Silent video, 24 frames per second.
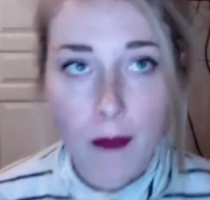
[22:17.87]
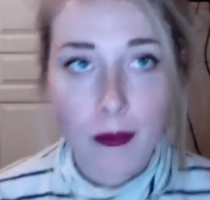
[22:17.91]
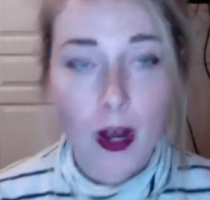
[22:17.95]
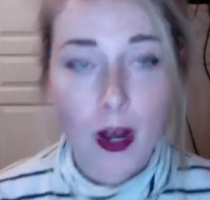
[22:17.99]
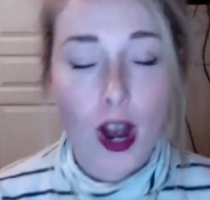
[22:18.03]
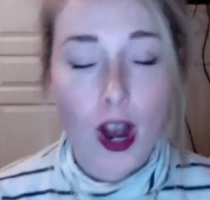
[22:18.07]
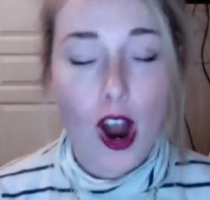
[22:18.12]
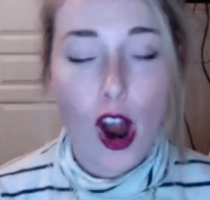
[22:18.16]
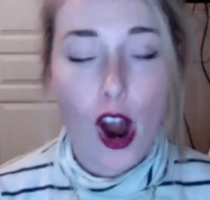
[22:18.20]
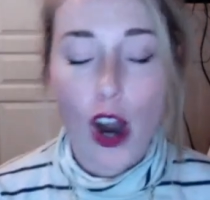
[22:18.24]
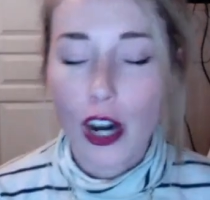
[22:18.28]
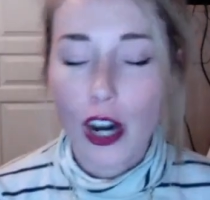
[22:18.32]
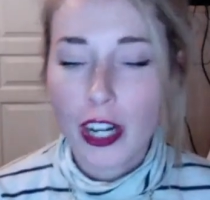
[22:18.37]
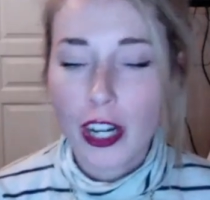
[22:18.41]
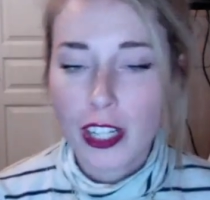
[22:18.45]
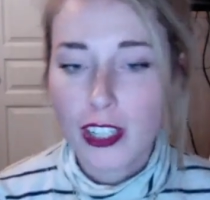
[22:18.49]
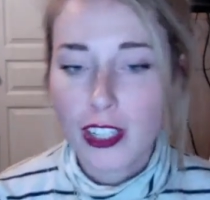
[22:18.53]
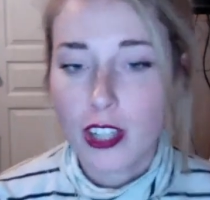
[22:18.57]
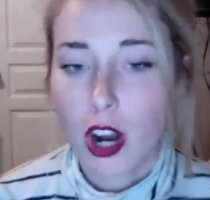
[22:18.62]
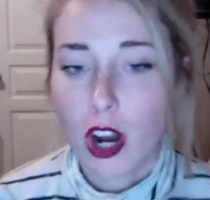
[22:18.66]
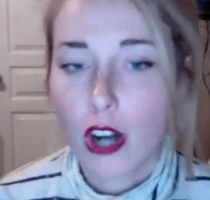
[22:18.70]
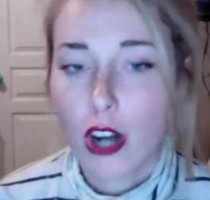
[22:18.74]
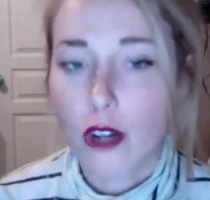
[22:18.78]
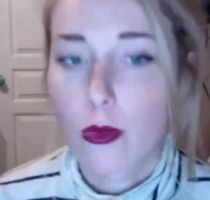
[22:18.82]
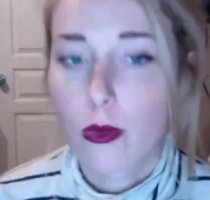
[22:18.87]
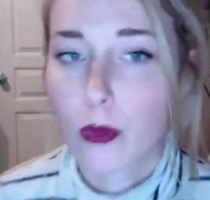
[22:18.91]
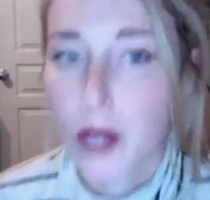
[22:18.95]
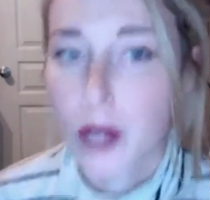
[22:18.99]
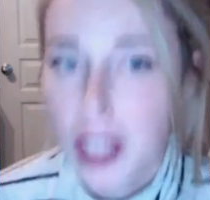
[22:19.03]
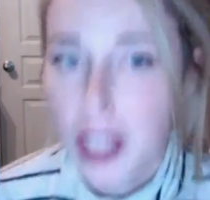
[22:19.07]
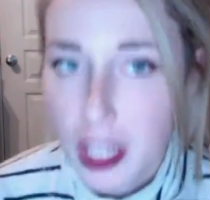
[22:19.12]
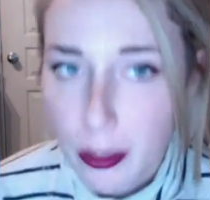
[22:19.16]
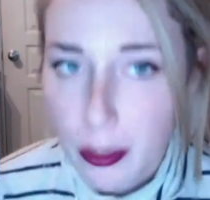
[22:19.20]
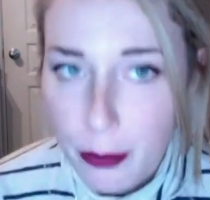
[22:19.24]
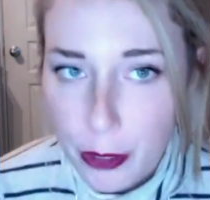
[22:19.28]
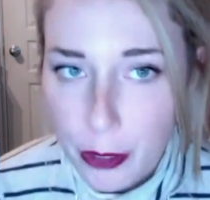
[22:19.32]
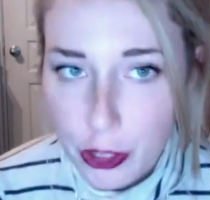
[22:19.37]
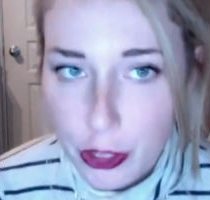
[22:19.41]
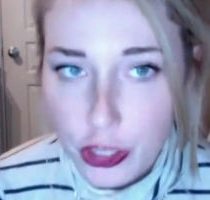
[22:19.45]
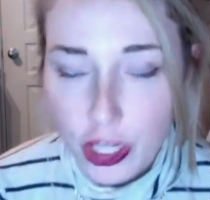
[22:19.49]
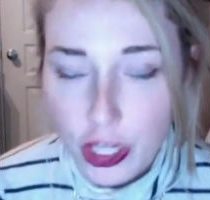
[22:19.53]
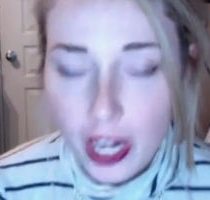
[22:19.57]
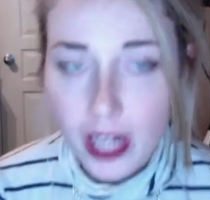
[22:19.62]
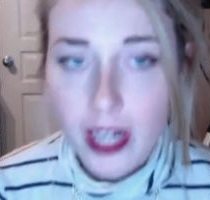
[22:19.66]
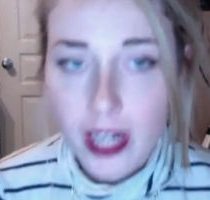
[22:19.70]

artists aren't really appreciated,